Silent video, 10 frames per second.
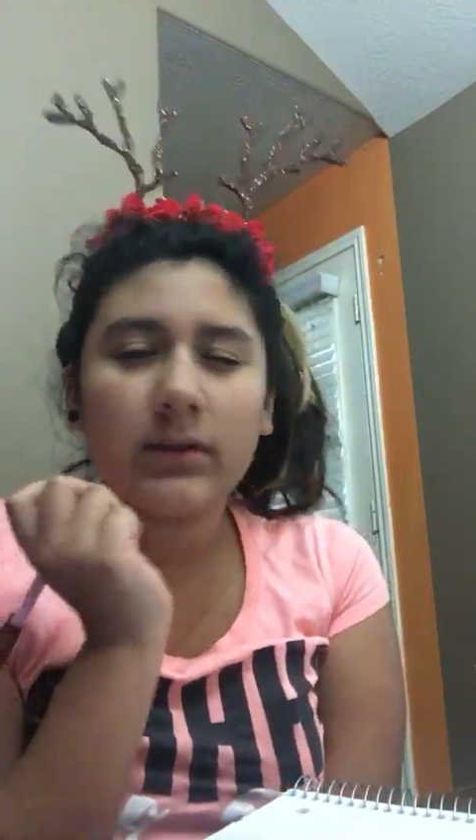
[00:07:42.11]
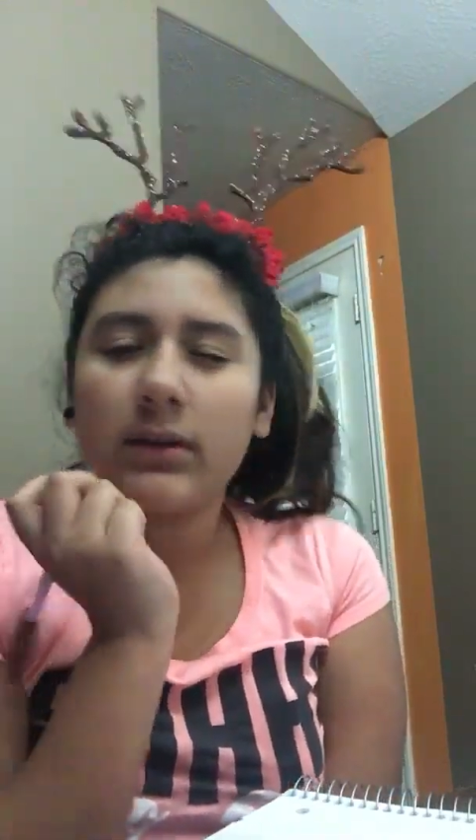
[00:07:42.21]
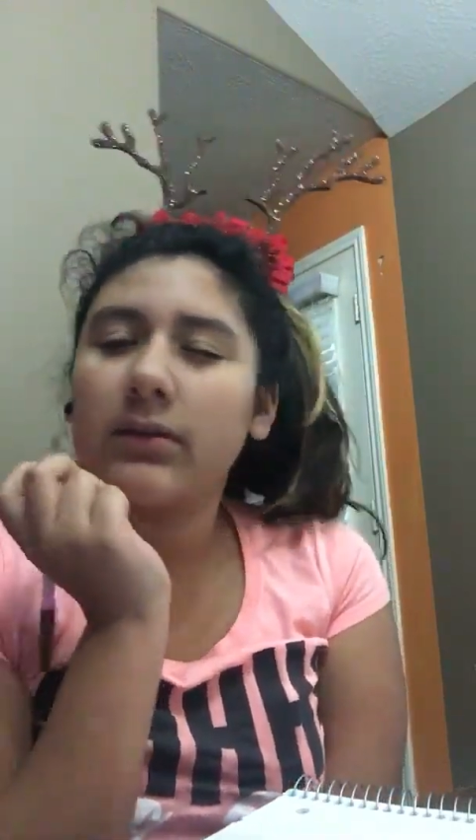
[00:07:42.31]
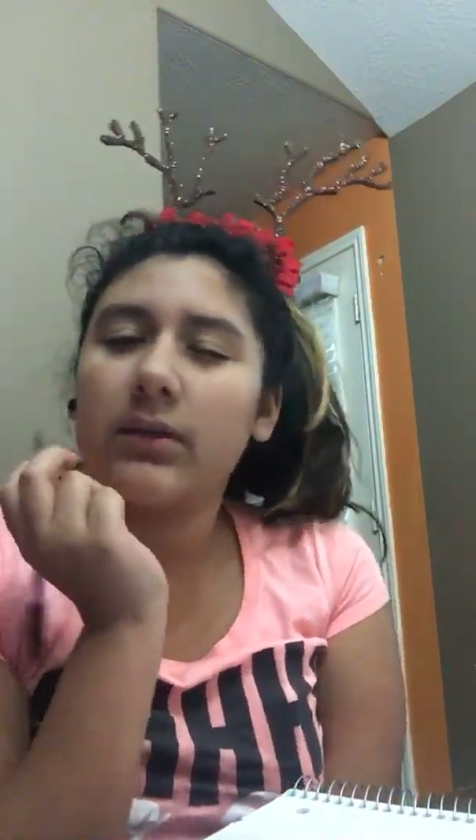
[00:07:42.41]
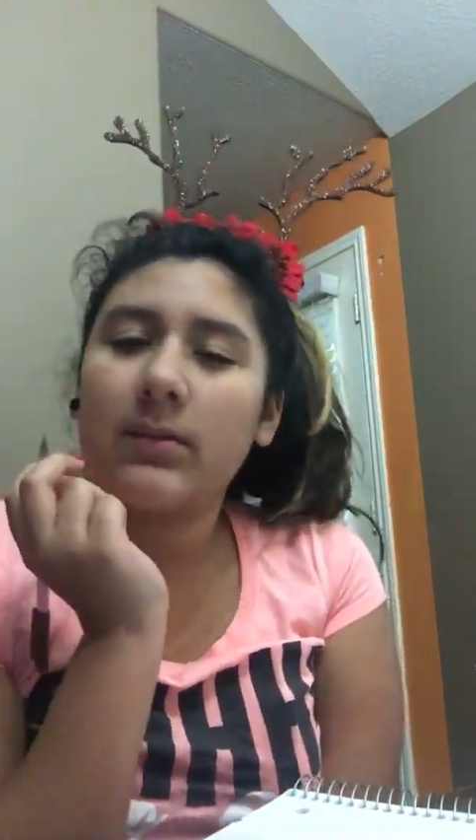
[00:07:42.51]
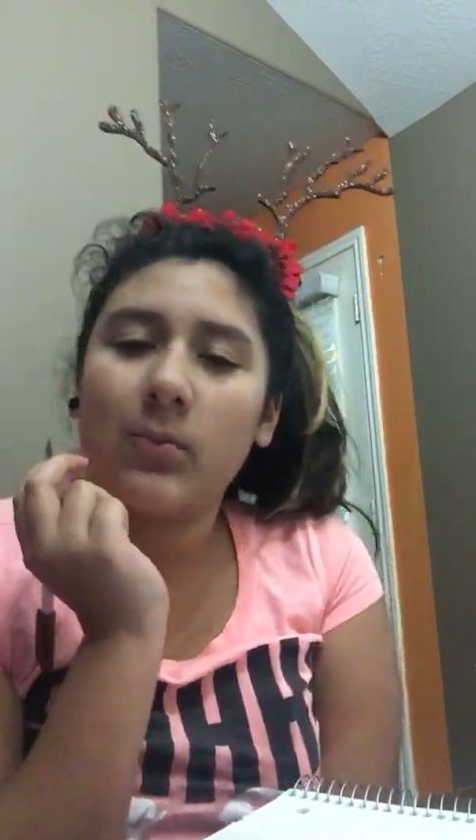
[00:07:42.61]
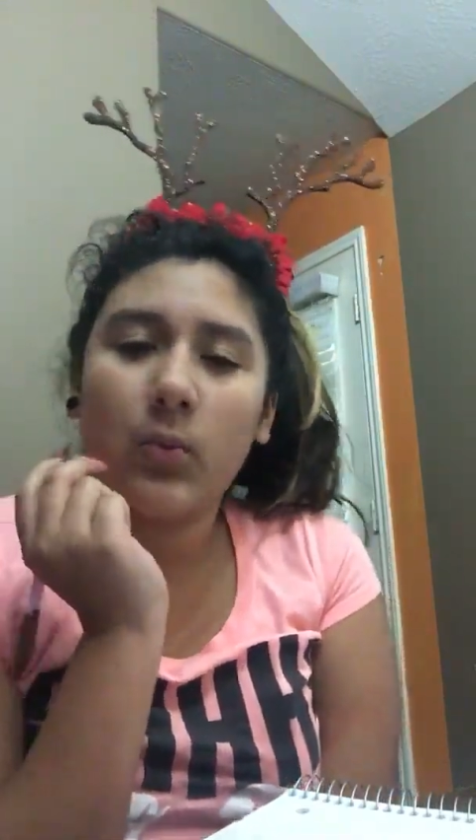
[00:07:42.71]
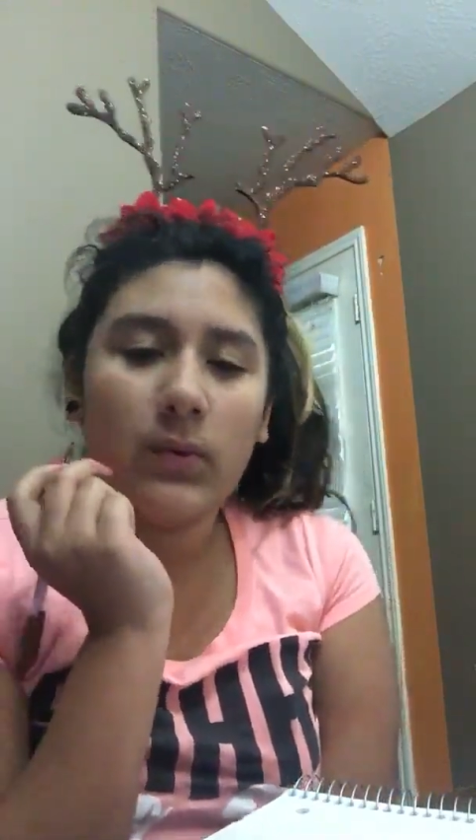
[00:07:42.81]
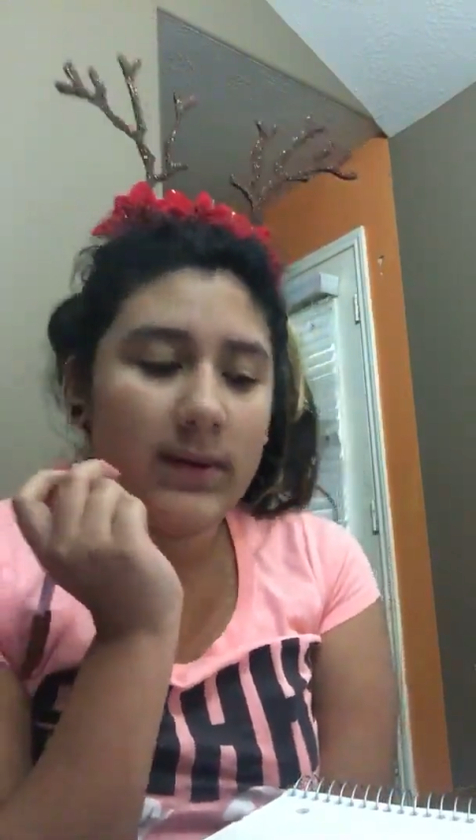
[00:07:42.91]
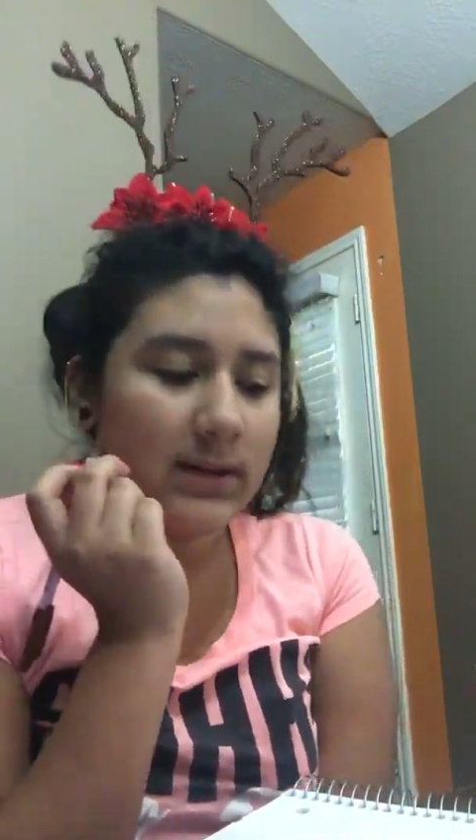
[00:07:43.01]
like them
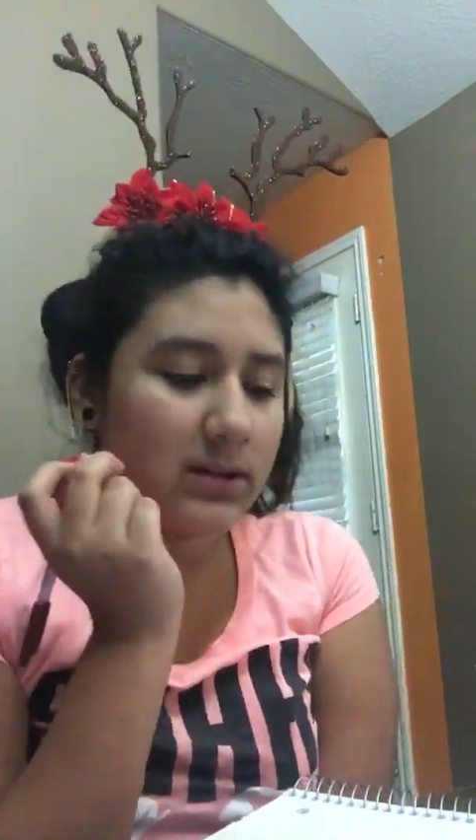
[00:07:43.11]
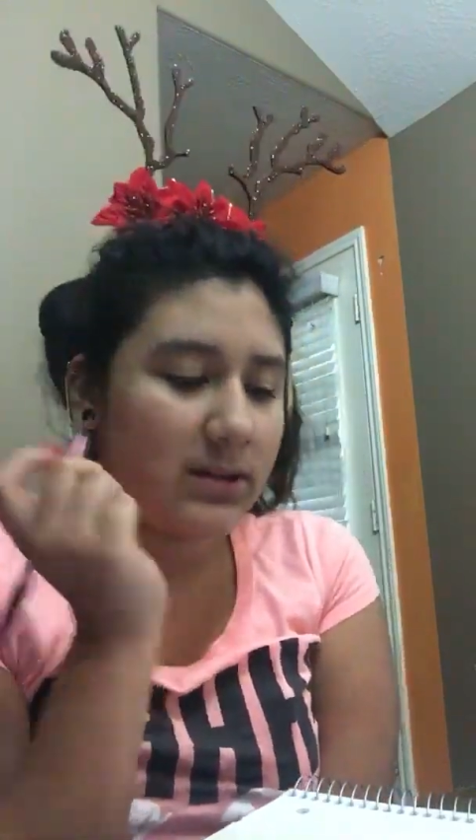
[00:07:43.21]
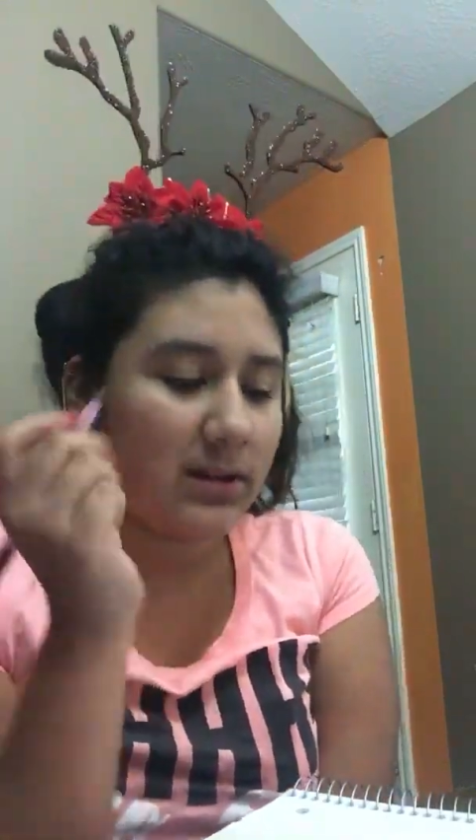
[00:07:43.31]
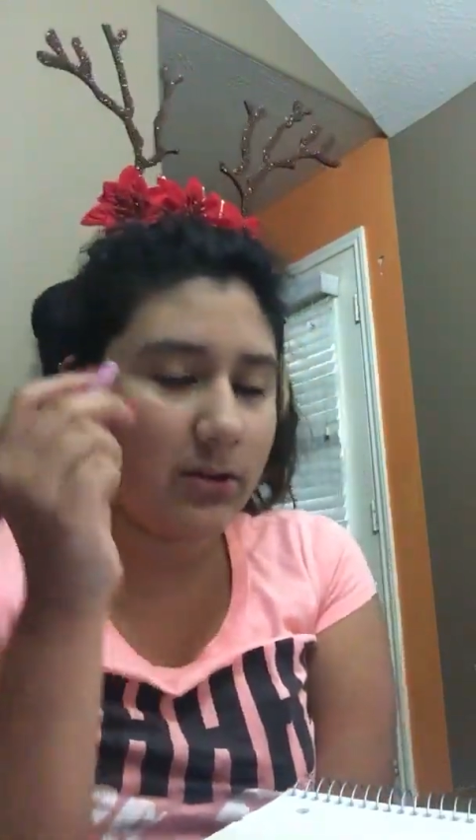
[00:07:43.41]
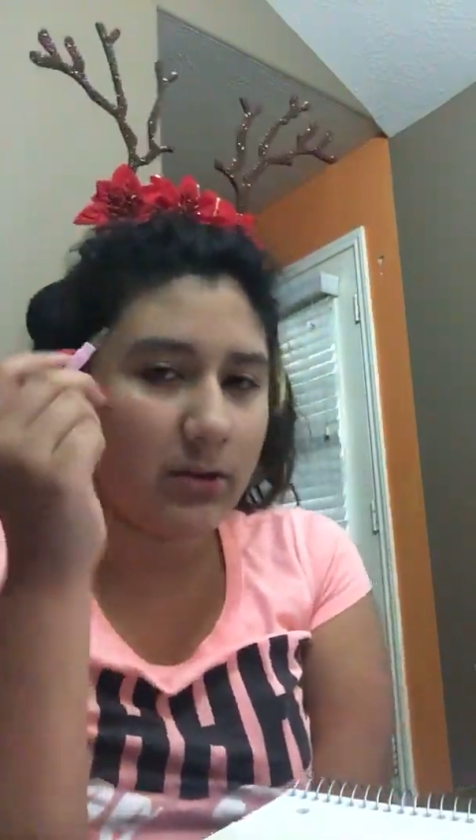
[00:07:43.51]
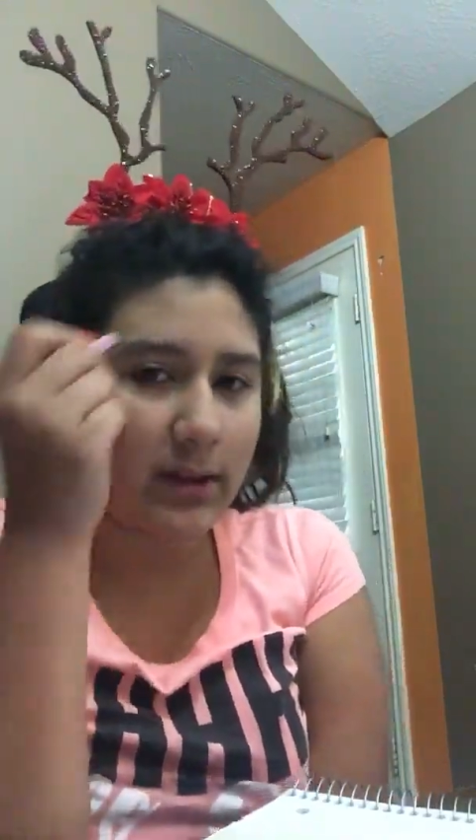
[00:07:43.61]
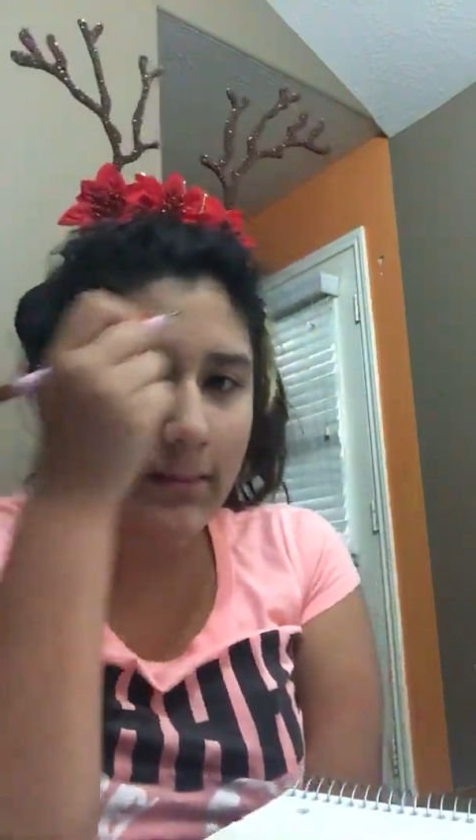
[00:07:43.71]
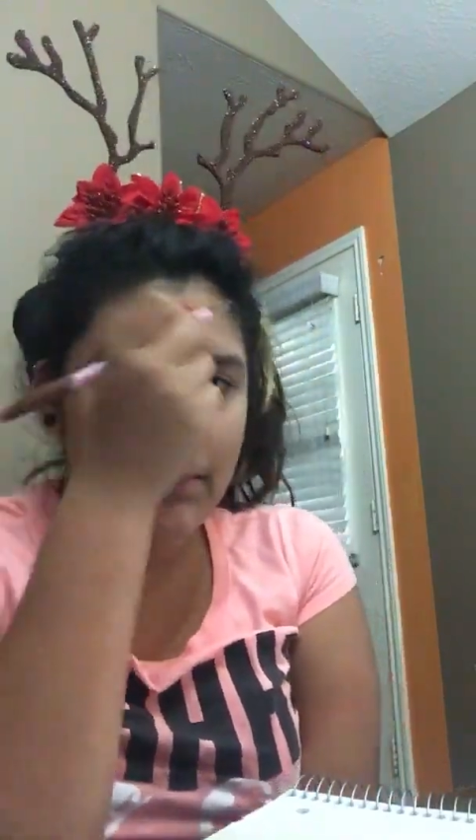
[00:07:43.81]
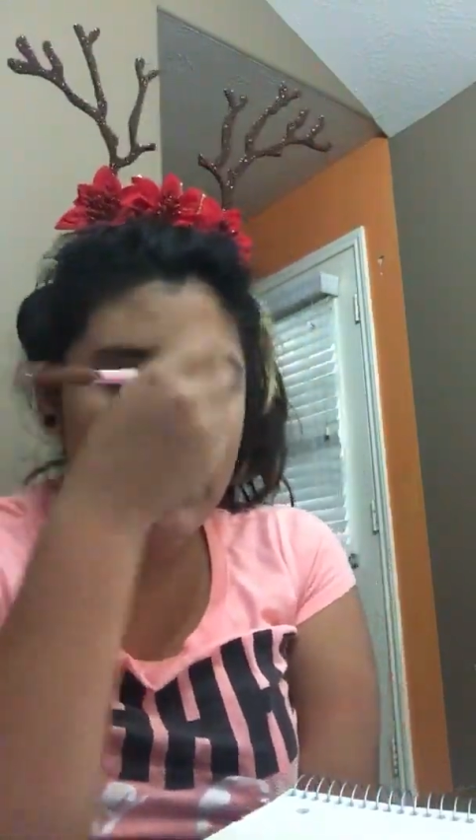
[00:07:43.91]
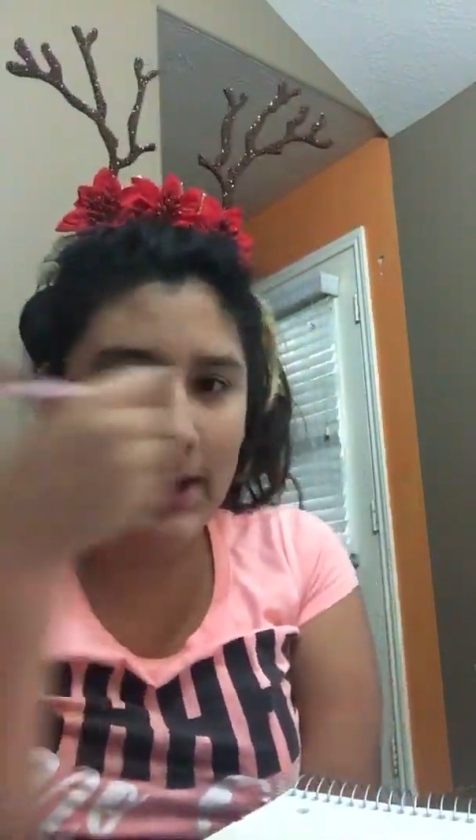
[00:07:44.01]
winking or like
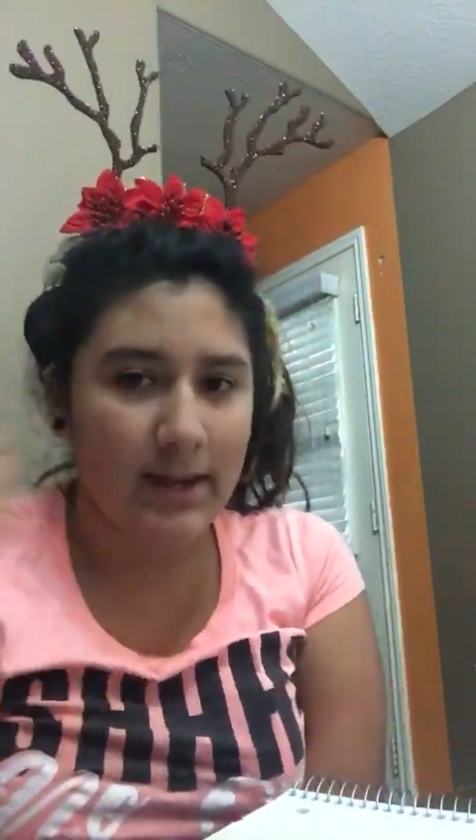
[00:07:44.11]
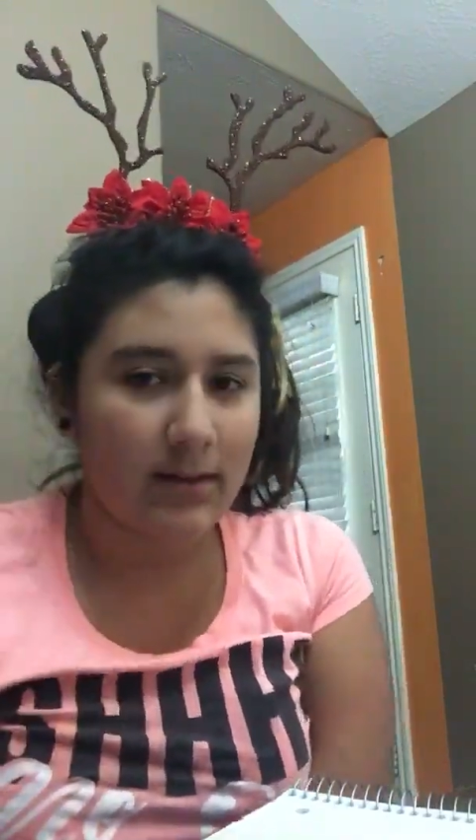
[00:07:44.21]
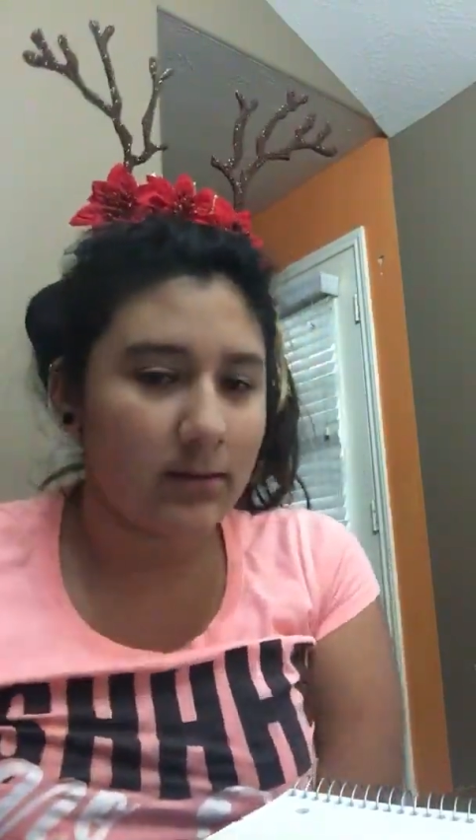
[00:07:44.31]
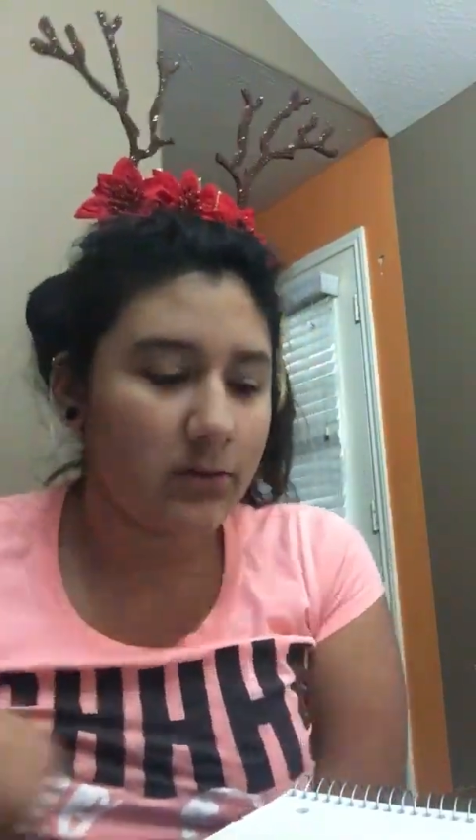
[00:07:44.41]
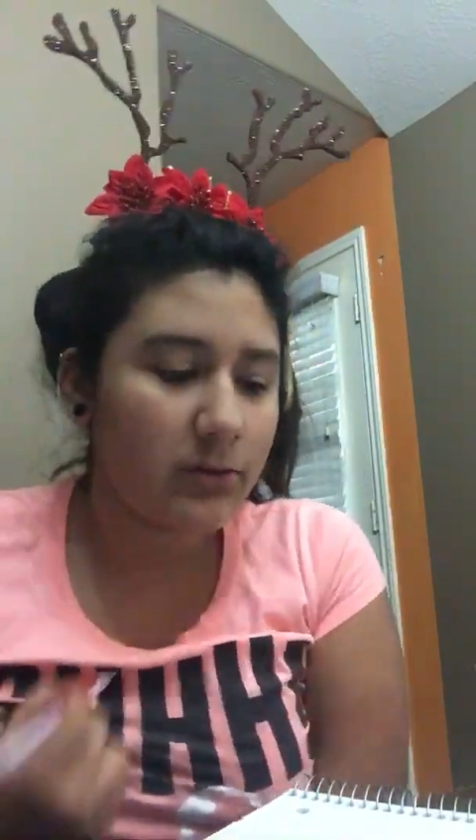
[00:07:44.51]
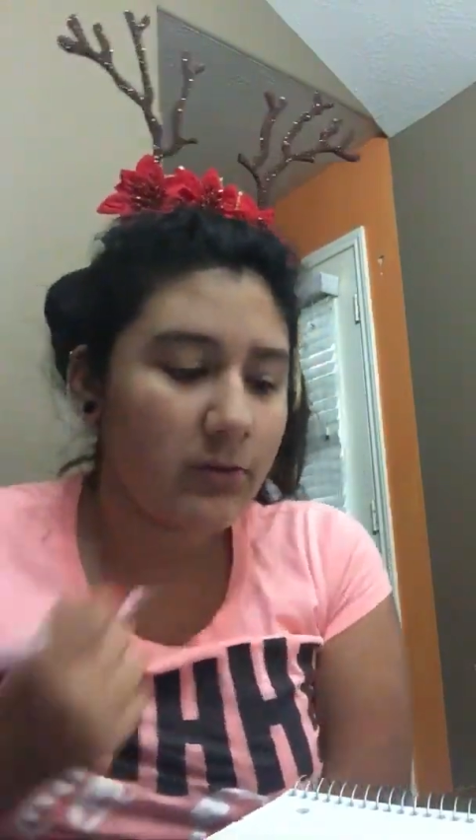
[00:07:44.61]
bangs.